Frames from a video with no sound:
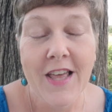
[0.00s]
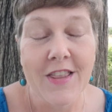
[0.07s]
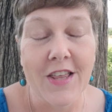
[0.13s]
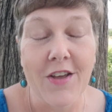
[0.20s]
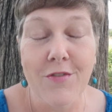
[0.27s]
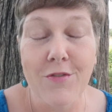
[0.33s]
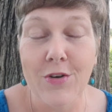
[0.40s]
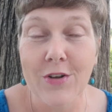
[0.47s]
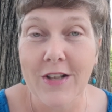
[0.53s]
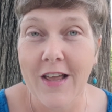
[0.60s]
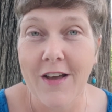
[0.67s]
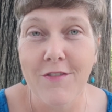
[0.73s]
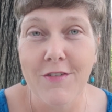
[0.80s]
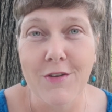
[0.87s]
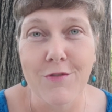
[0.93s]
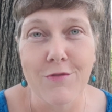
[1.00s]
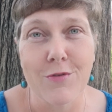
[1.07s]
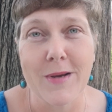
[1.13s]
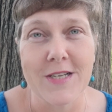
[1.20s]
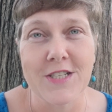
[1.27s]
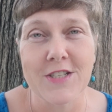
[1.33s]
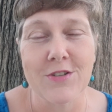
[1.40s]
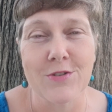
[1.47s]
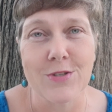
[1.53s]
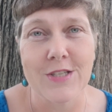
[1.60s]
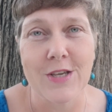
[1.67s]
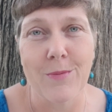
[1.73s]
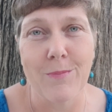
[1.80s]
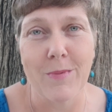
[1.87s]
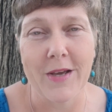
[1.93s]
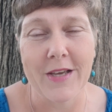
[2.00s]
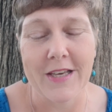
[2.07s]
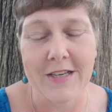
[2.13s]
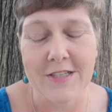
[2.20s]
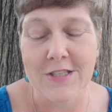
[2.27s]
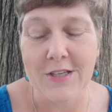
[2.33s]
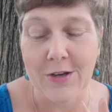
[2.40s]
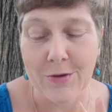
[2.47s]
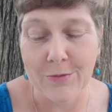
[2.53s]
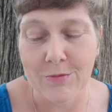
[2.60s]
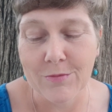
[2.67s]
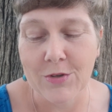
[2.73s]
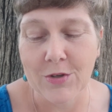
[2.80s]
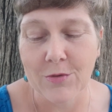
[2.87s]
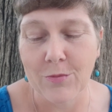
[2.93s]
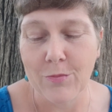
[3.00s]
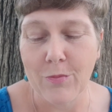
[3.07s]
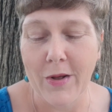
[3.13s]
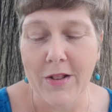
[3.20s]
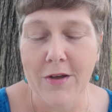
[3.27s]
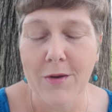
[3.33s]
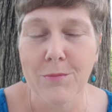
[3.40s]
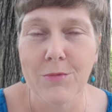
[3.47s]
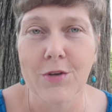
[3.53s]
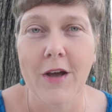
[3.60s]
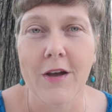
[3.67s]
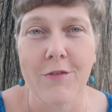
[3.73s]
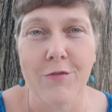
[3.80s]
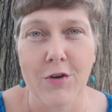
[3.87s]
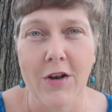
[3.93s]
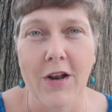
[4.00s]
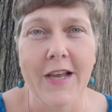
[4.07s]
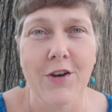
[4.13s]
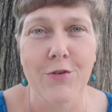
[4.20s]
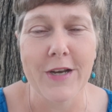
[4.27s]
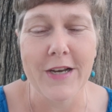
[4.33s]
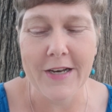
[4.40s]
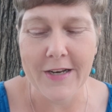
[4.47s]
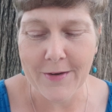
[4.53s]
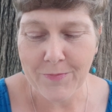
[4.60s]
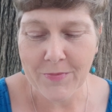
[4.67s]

They've got lovely information on soap making. So you're welcome to go if you like reading,